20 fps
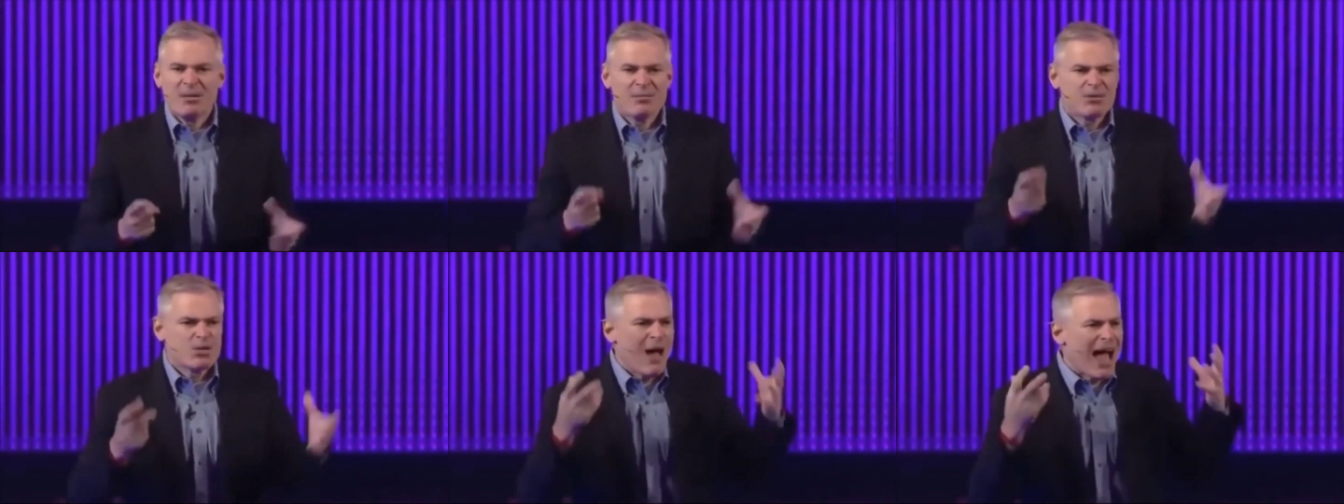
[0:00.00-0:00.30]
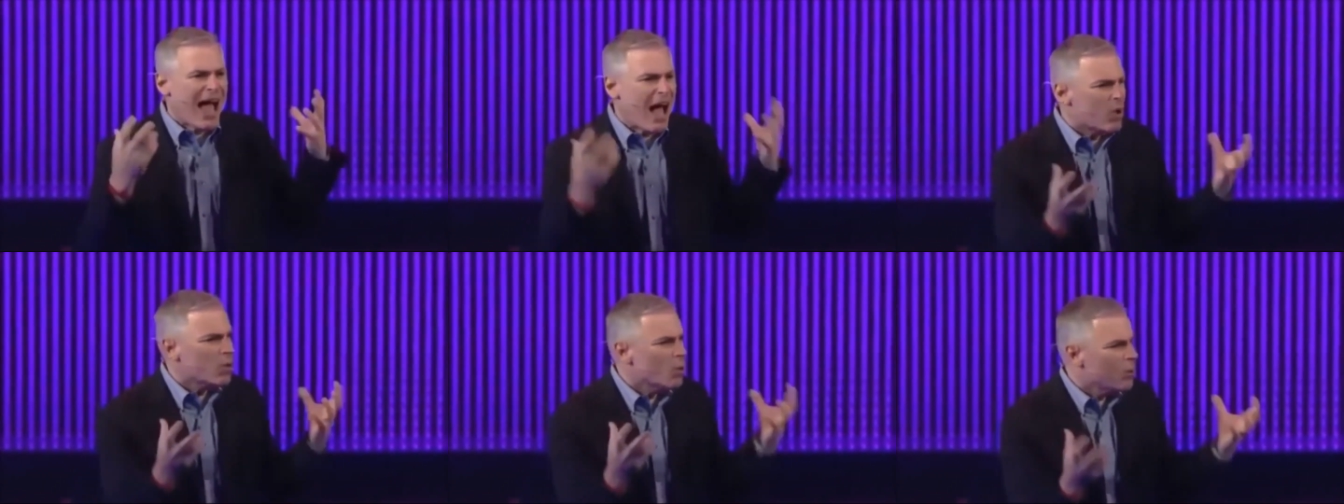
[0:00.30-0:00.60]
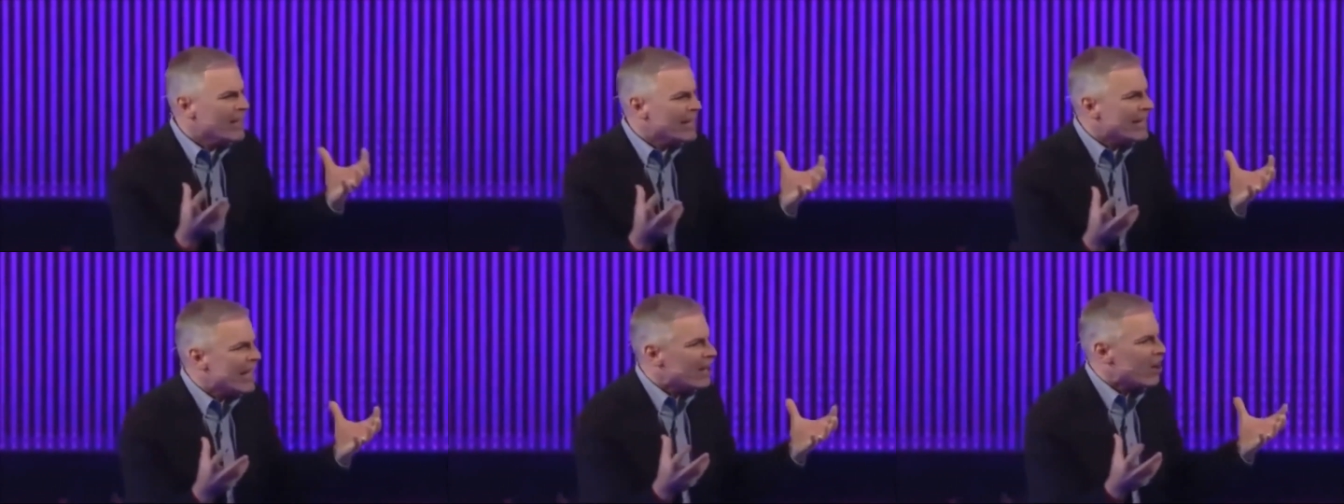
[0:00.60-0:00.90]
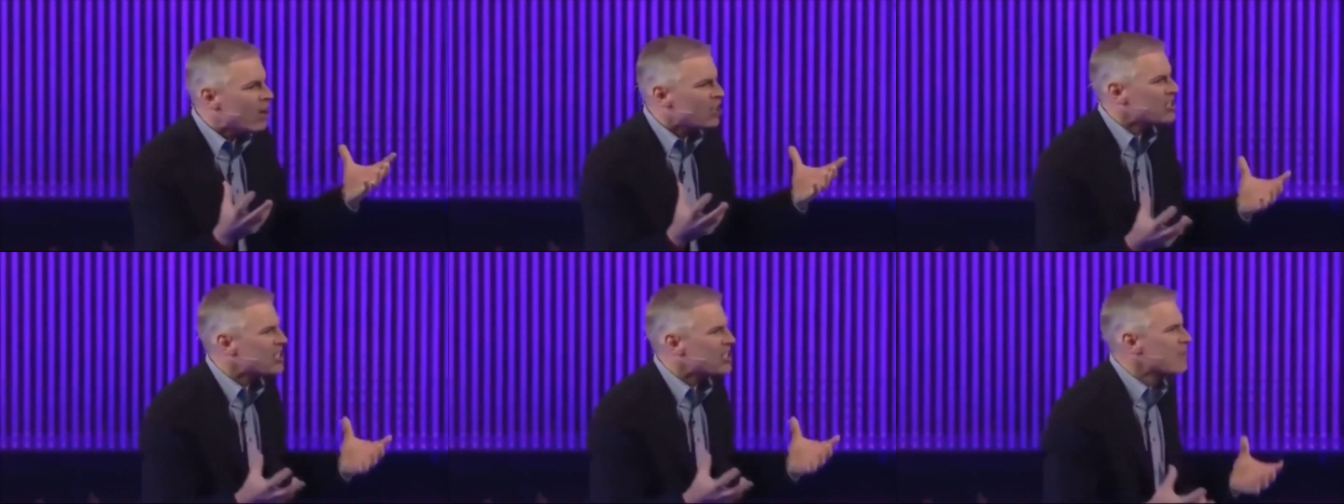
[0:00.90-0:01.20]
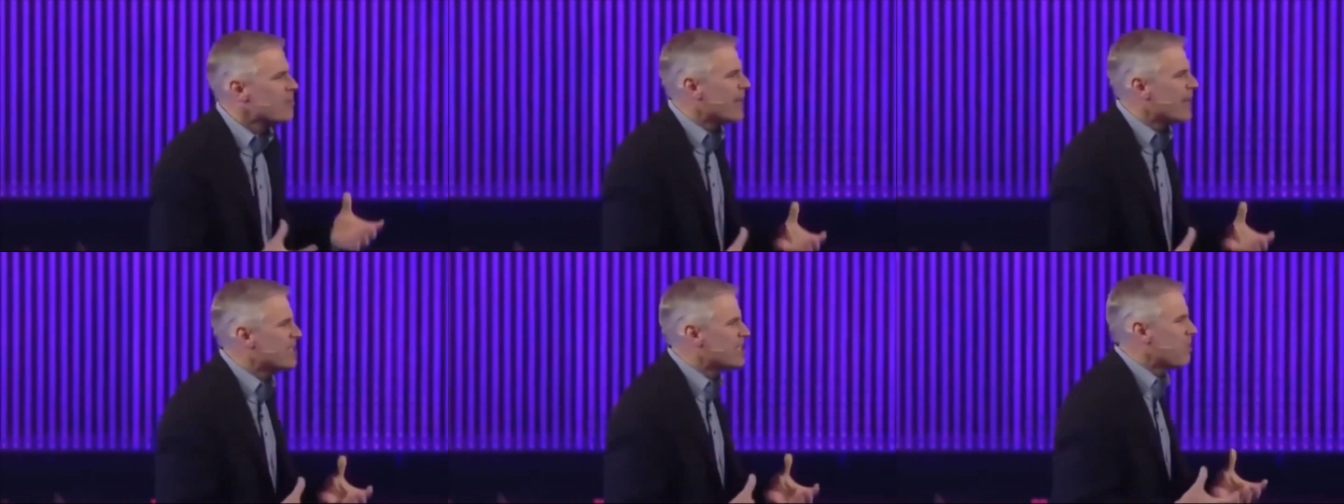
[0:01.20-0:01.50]
So how do we get our
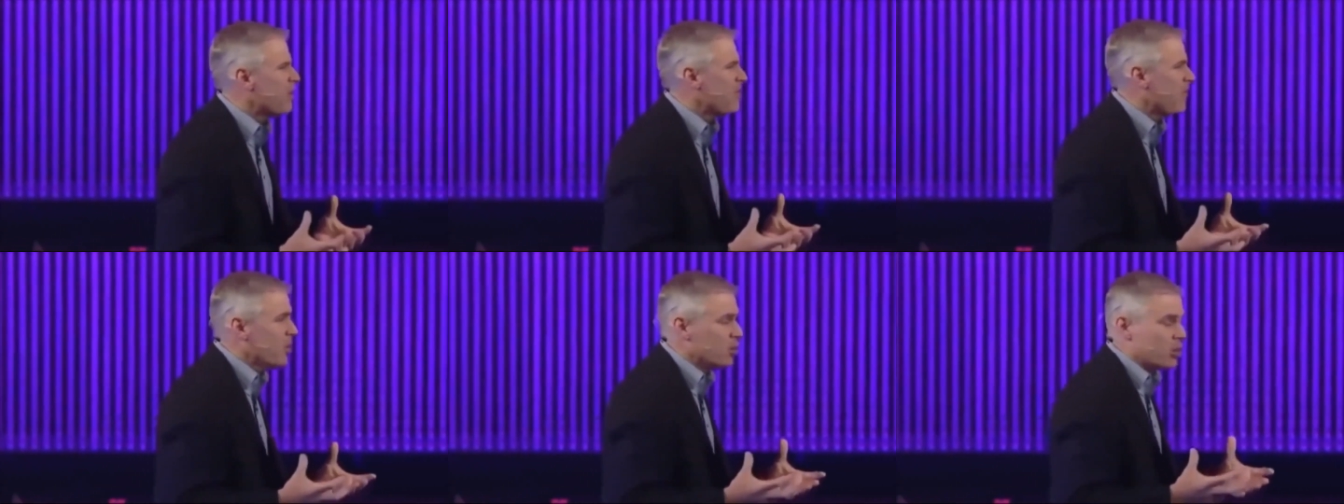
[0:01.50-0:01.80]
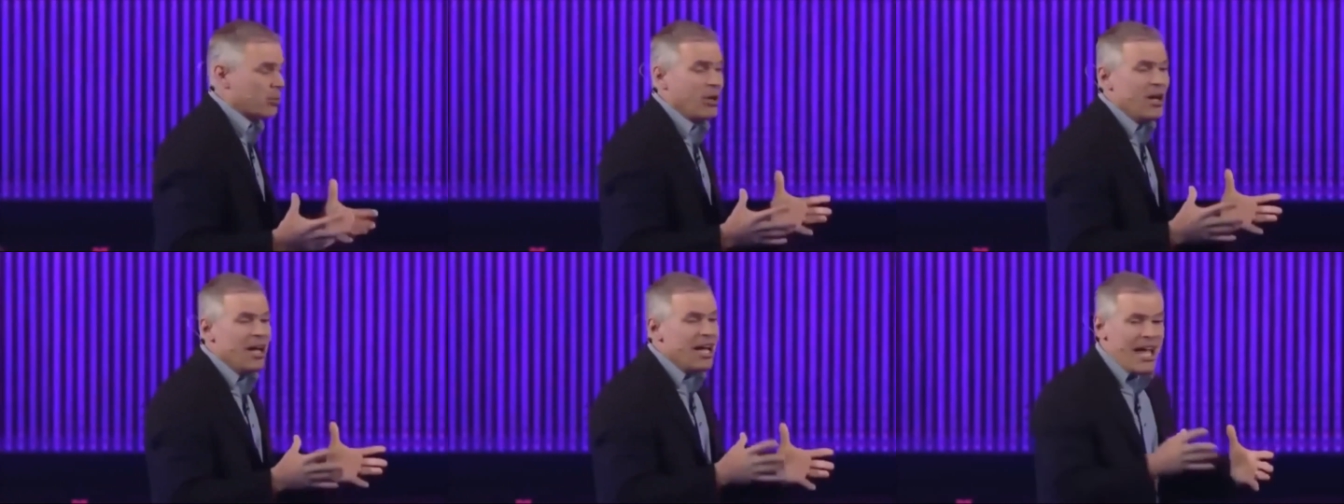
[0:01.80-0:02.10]
teammates to be vulnerable?